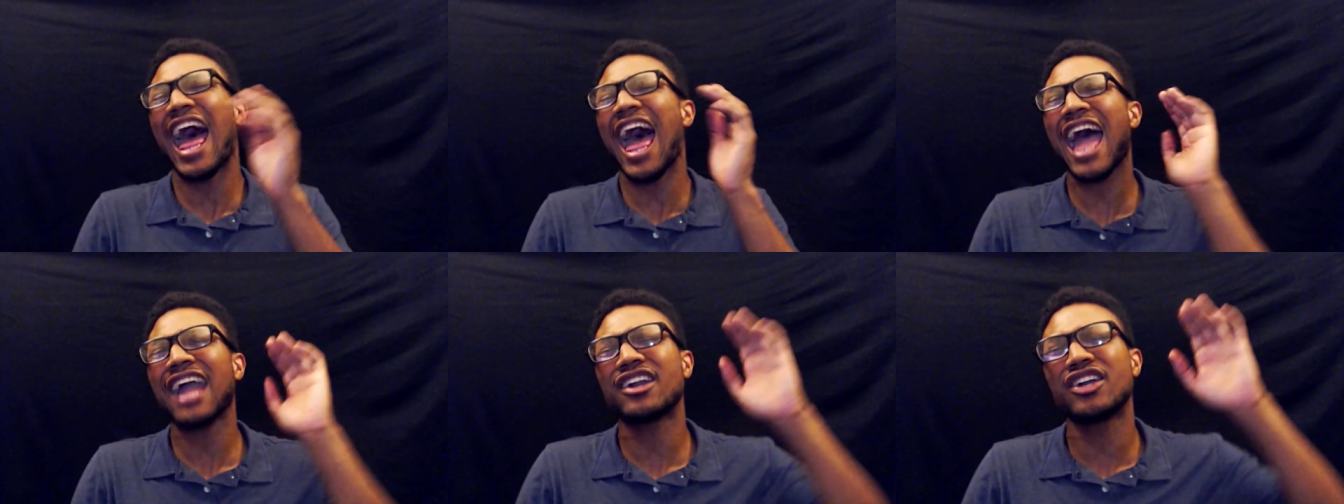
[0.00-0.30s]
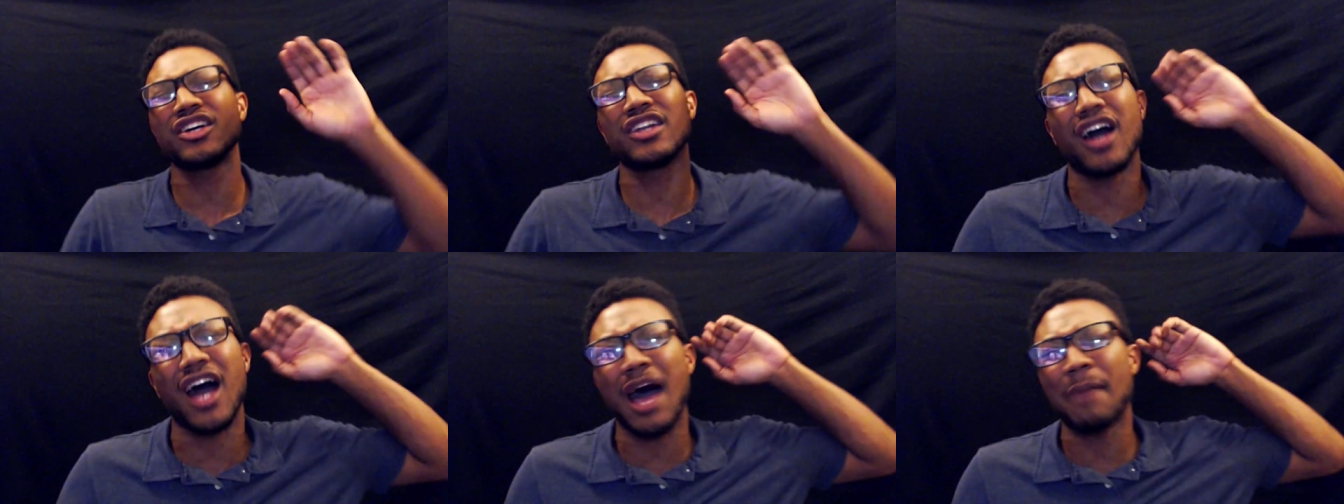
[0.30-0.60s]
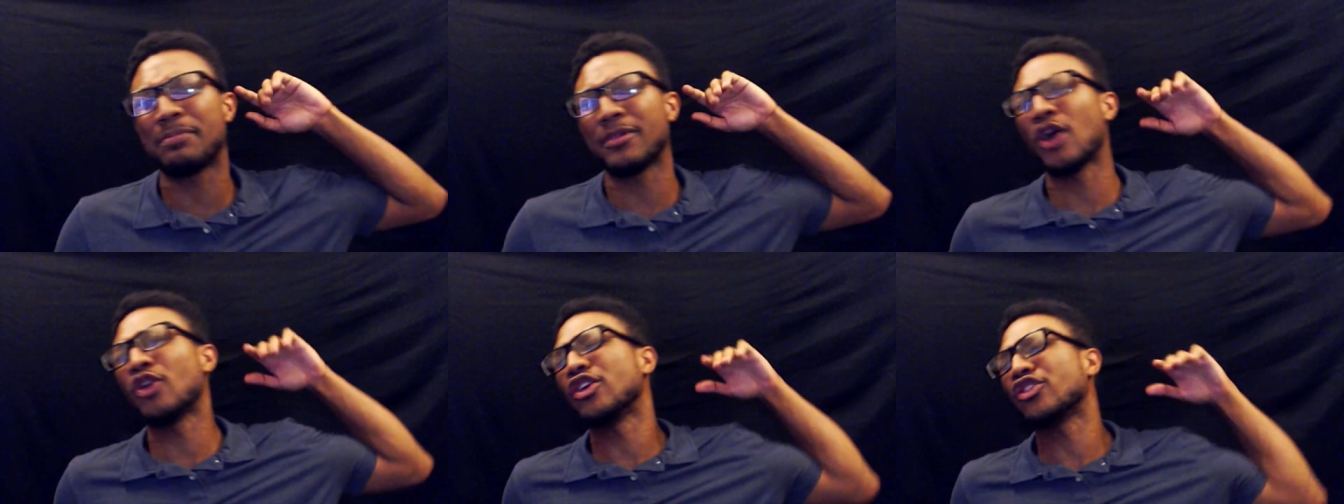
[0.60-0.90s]
I could have
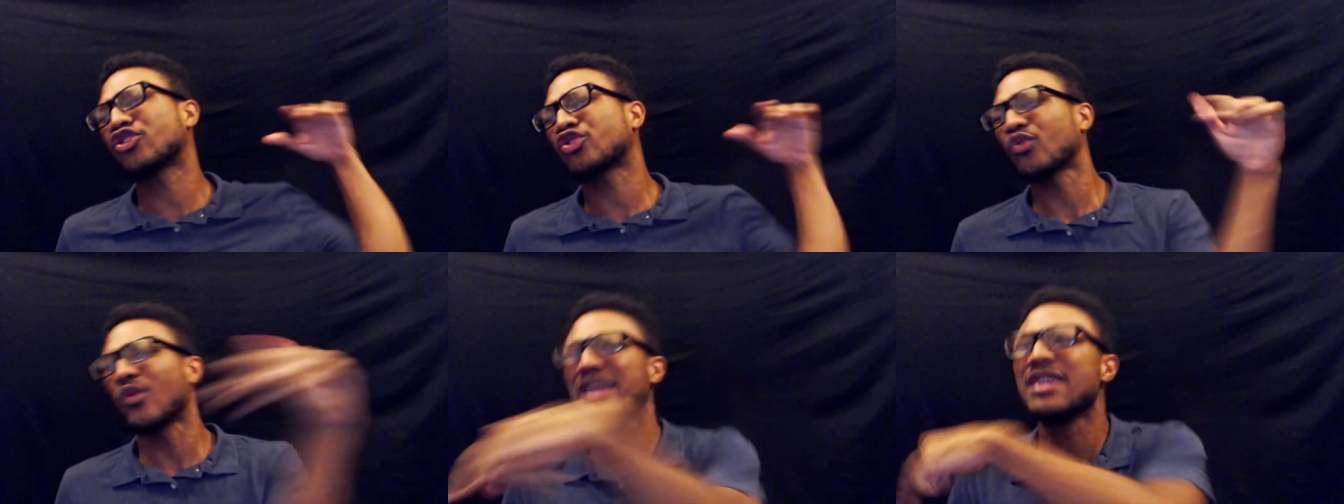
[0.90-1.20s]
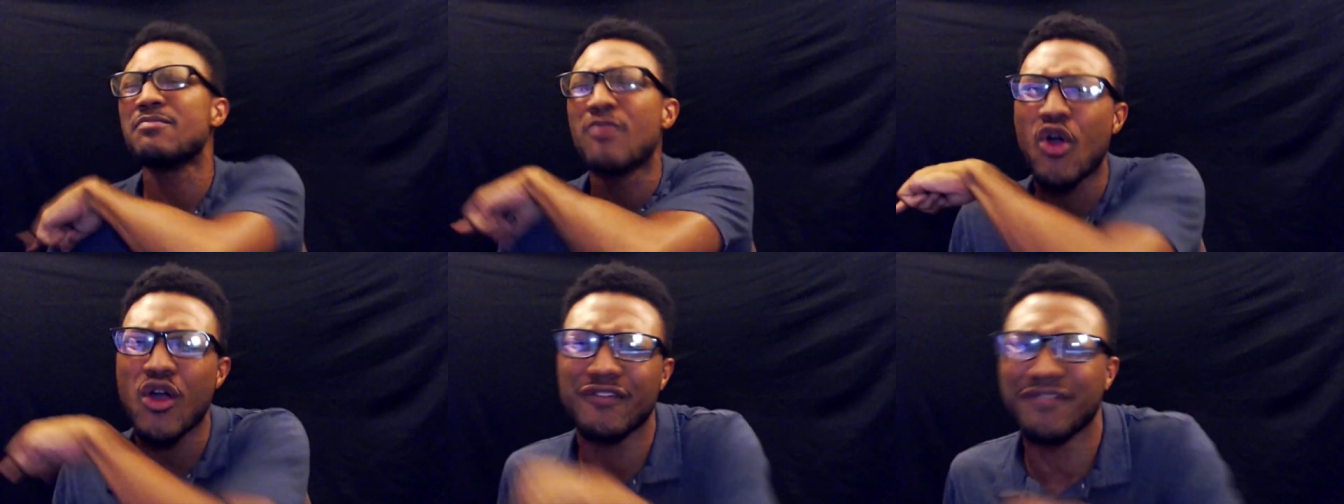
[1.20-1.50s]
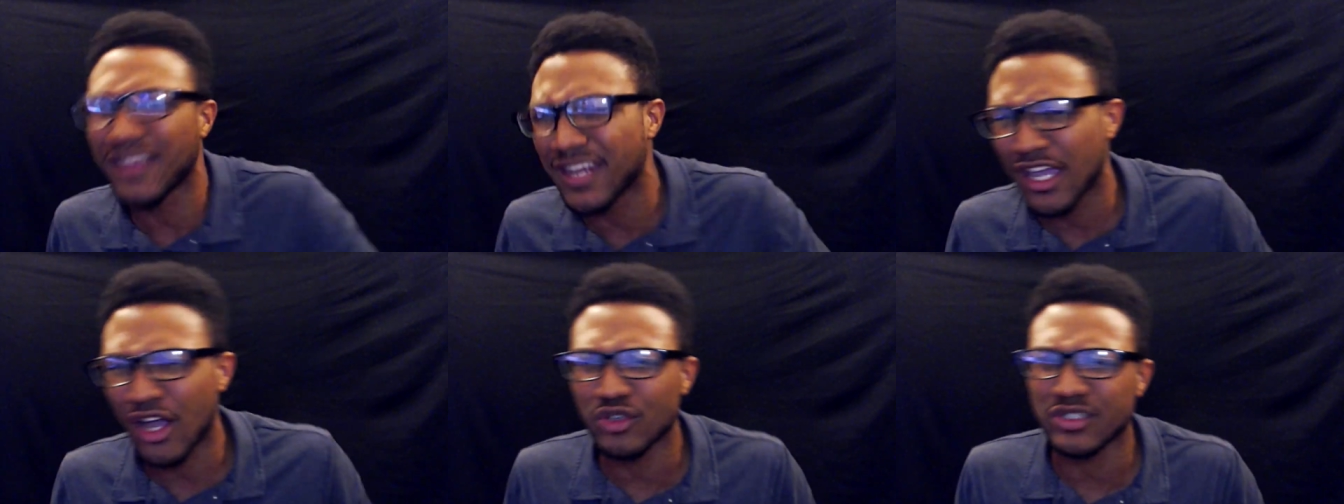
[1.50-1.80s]
uploaded 3 more
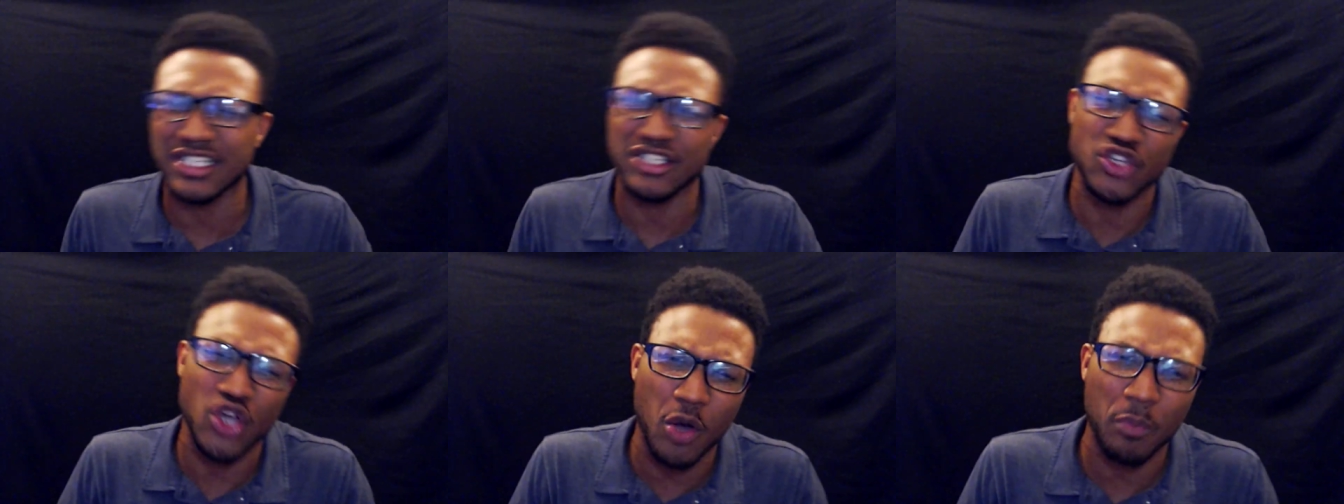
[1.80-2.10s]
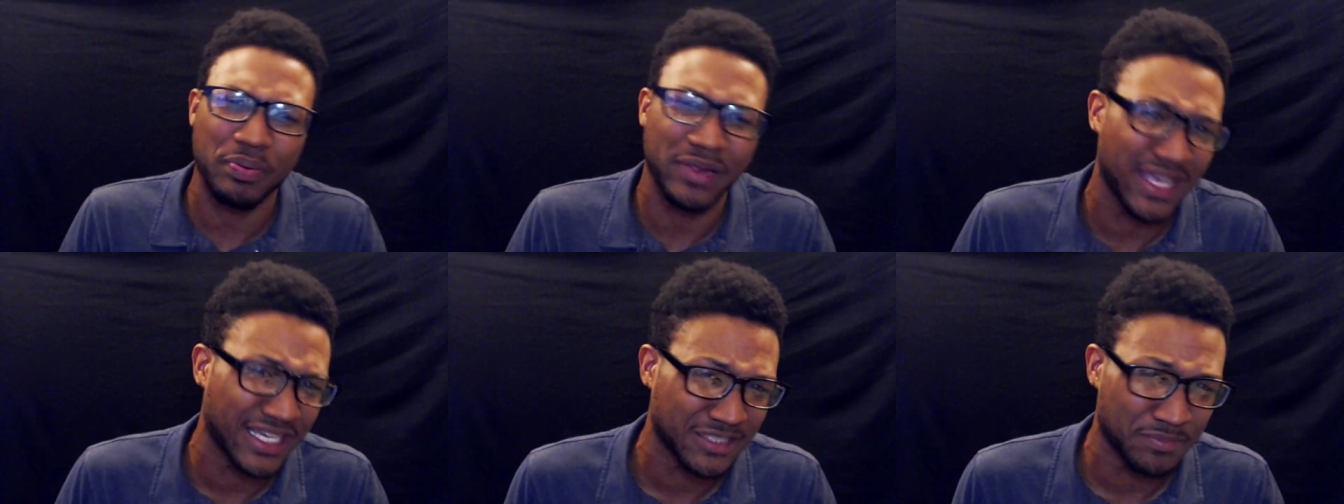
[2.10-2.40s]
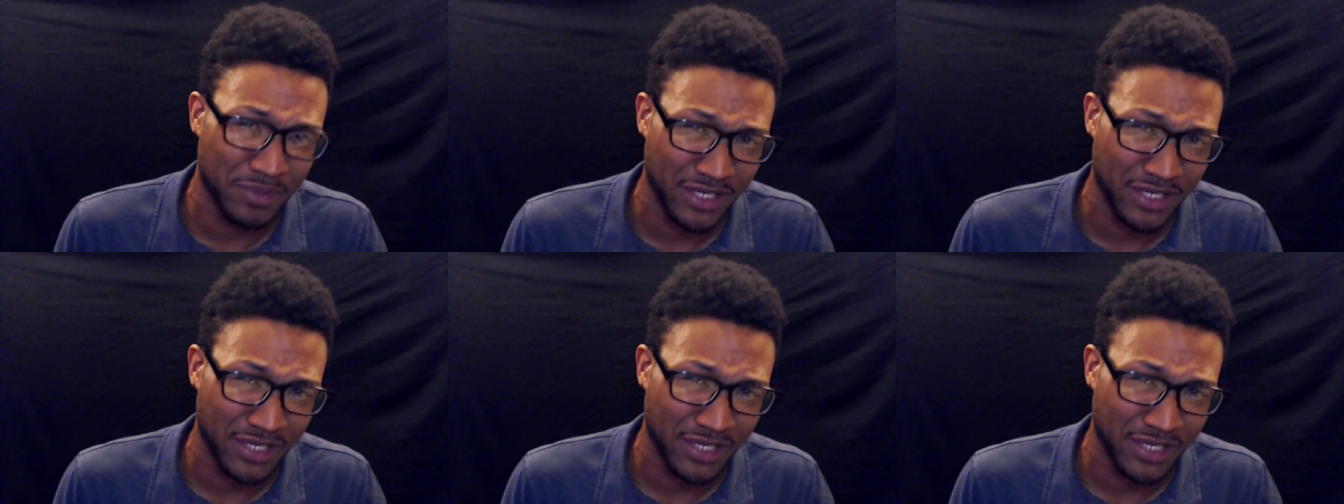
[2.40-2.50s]
videos in your place,